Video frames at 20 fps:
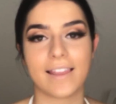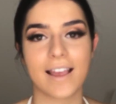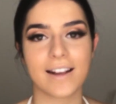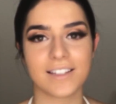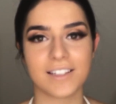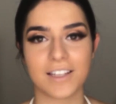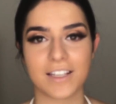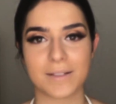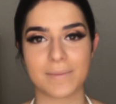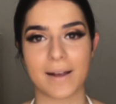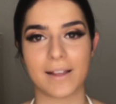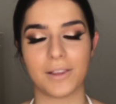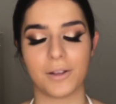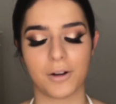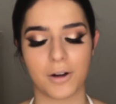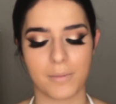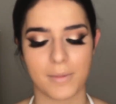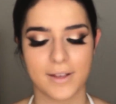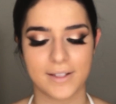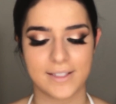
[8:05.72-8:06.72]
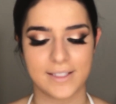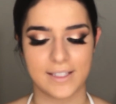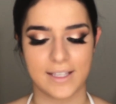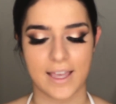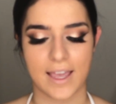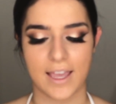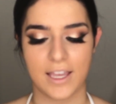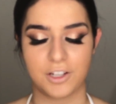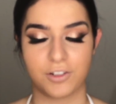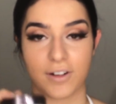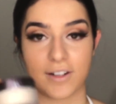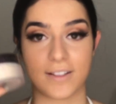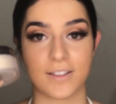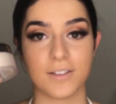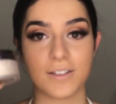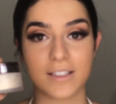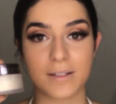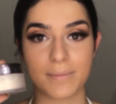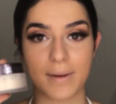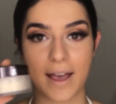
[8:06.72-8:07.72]
like to use my Laurent Mercier
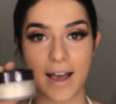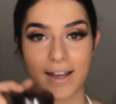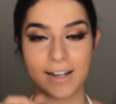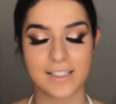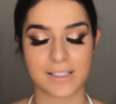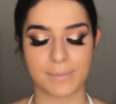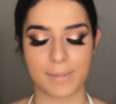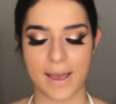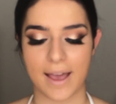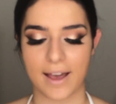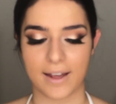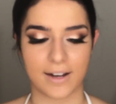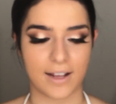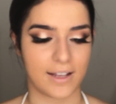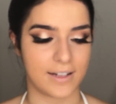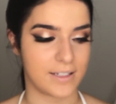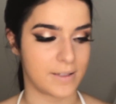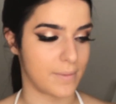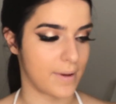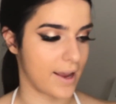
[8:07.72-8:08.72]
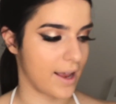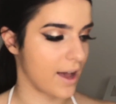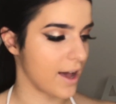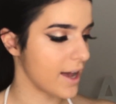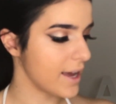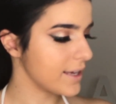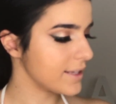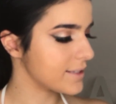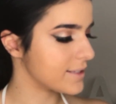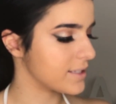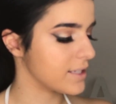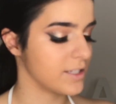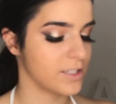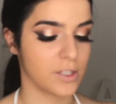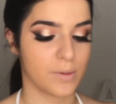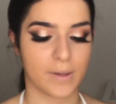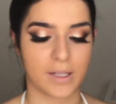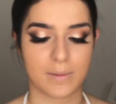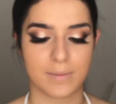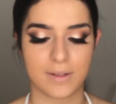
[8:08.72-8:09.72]
translucent powder to powder under my eyes,
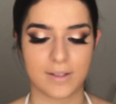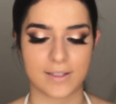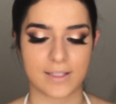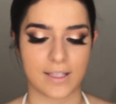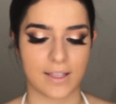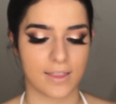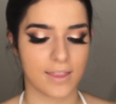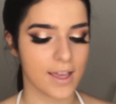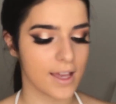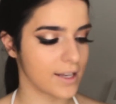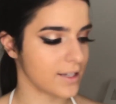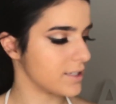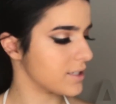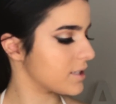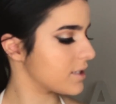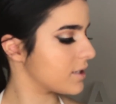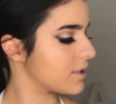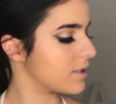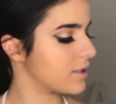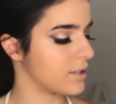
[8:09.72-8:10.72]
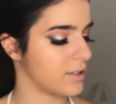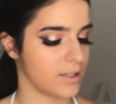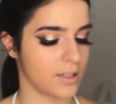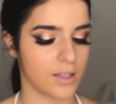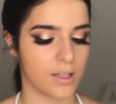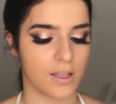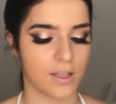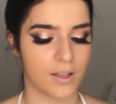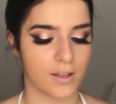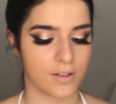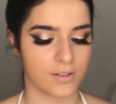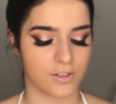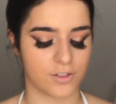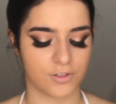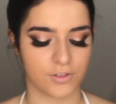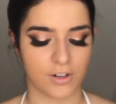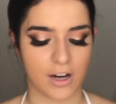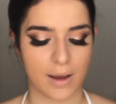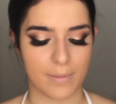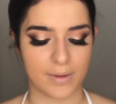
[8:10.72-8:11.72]
so we're going to be using that. So
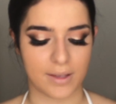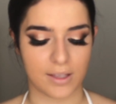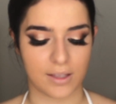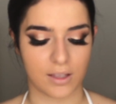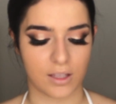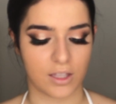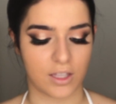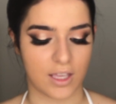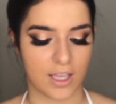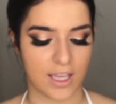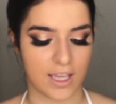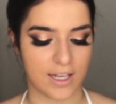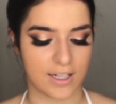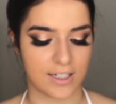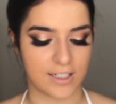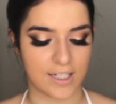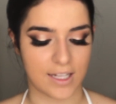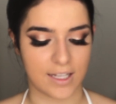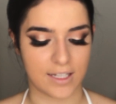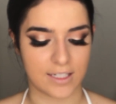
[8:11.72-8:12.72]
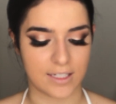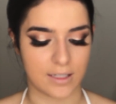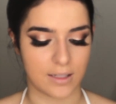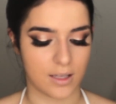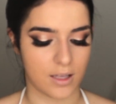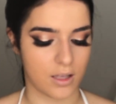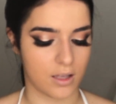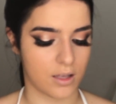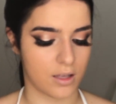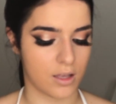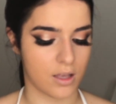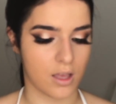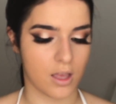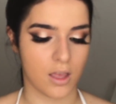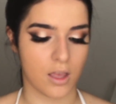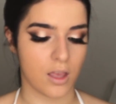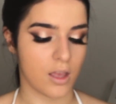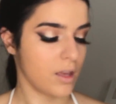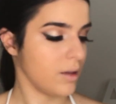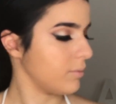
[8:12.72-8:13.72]
just grabbing your handy dandy
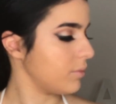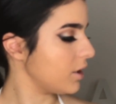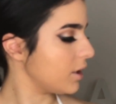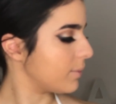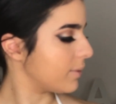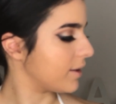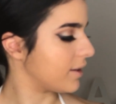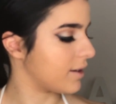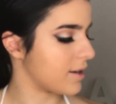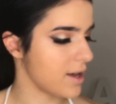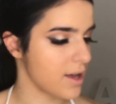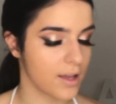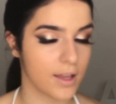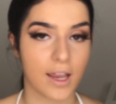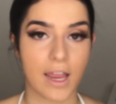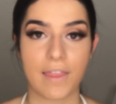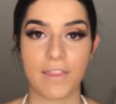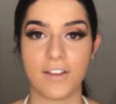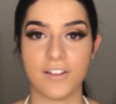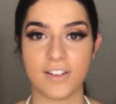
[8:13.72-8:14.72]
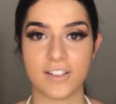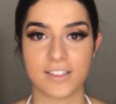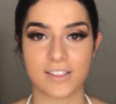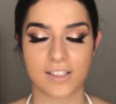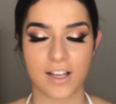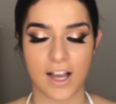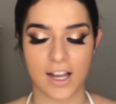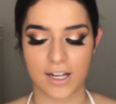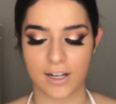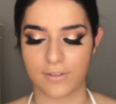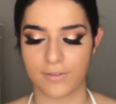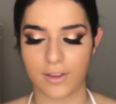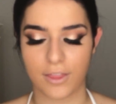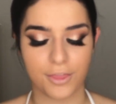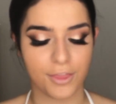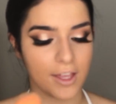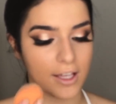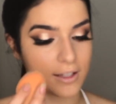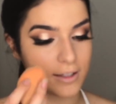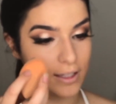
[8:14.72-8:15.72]
beauty blender and then just kind of
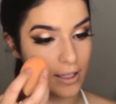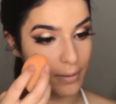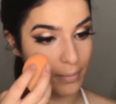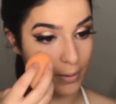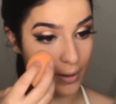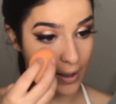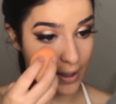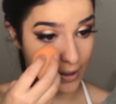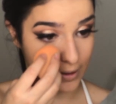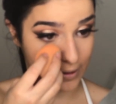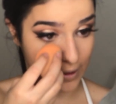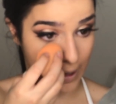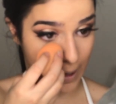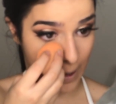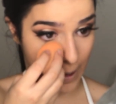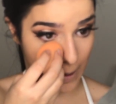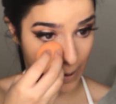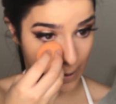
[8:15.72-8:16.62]
thickly applying that.